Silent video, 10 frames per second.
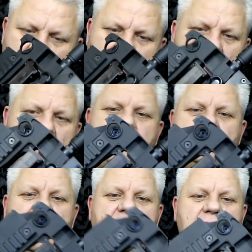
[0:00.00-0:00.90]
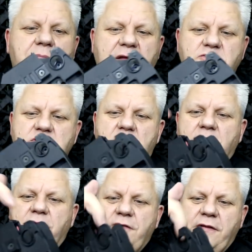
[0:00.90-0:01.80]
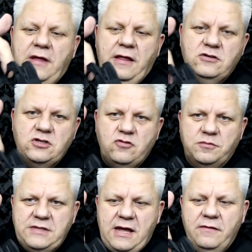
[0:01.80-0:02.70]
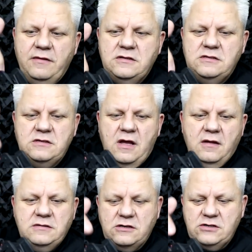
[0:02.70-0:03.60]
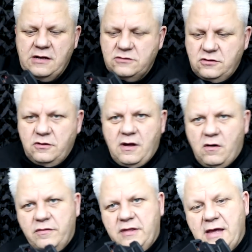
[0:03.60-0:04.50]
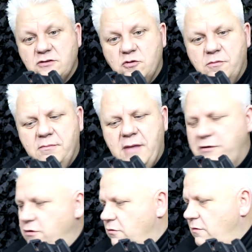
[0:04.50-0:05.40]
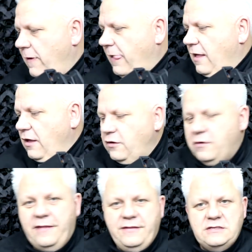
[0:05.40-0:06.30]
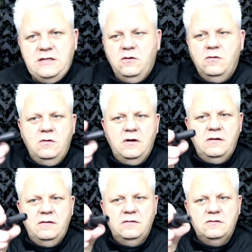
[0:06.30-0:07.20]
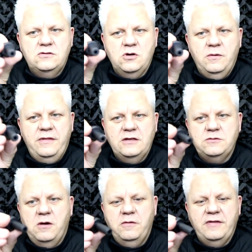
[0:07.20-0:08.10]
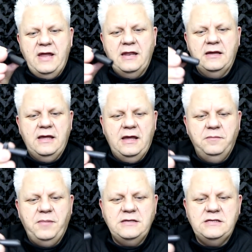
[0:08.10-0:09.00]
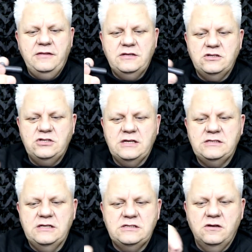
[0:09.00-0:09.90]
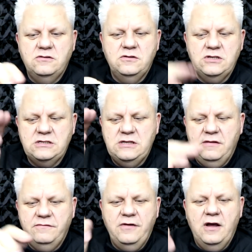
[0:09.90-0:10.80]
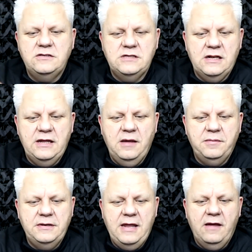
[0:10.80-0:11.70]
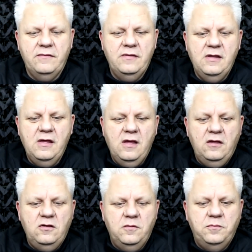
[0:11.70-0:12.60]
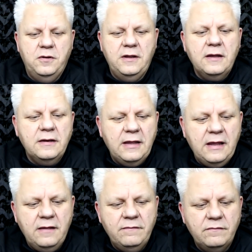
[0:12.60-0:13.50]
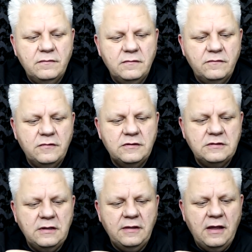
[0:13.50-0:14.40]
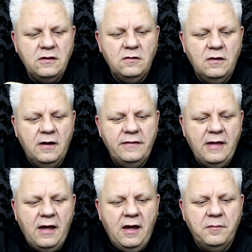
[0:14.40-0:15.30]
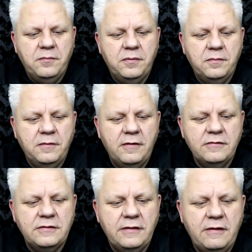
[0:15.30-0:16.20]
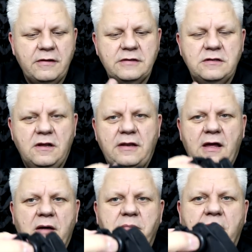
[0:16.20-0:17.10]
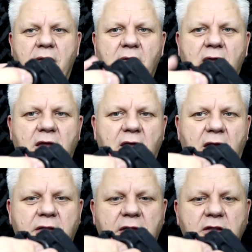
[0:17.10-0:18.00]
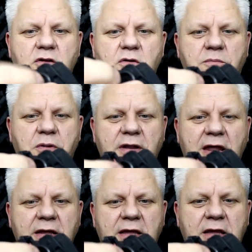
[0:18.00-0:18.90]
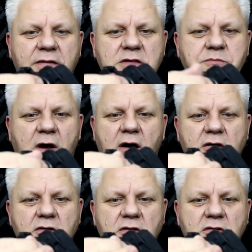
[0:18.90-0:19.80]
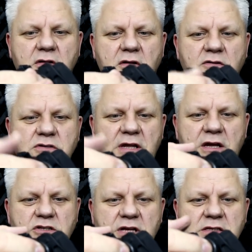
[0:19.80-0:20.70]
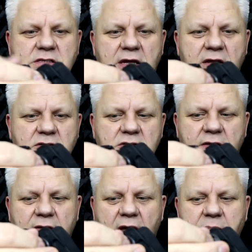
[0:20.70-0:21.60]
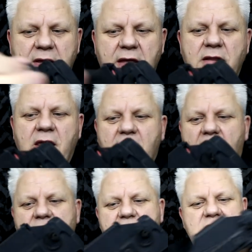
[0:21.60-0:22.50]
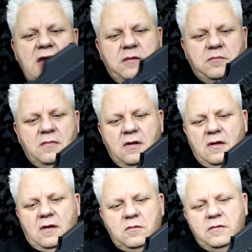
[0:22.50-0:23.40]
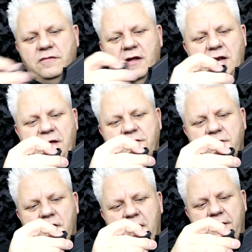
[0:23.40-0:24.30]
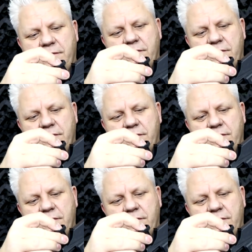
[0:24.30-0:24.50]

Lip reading: Batteries go in the front here, just drops down. This tells you how to do that on the actual manual. You get this little tool with it as well, with an Allen key. Basically this adjusts it, so to adjust it vertically up and down, you put it in here. If you can see that, you line that up. Where is it? There it is, line it up. And then you put an Allen key in this part, loosen it, adjust it, and tighten that up again. And the same with like left and right,